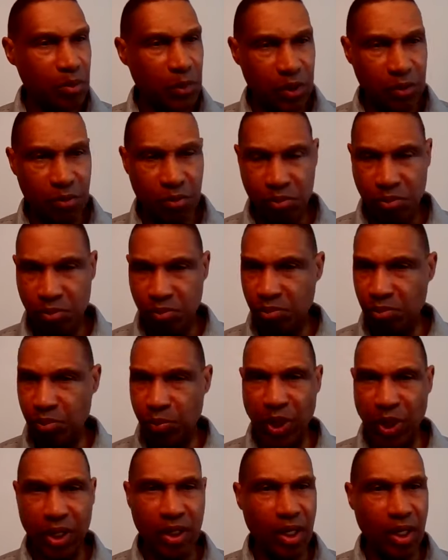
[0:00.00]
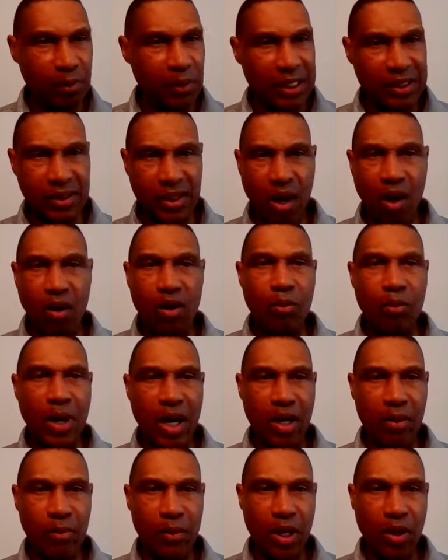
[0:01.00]
I mean, bring it up. Let's talk
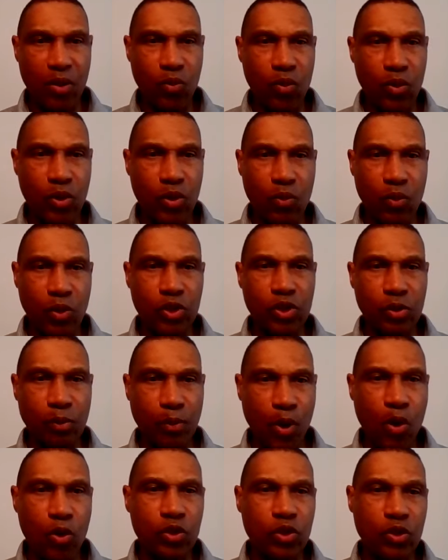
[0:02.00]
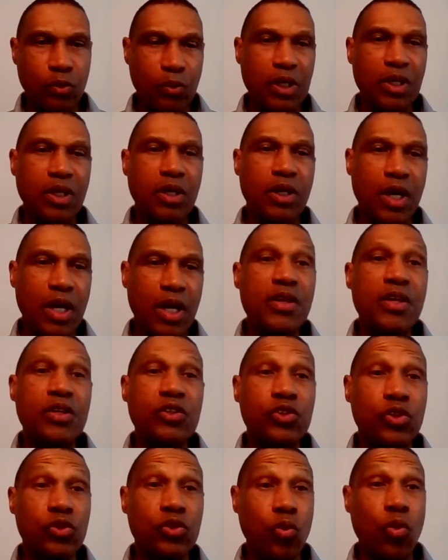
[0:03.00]
about it, man. We're supposed to be in
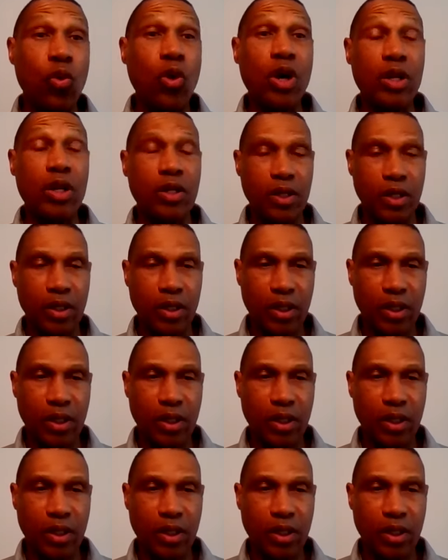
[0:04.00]
this as one.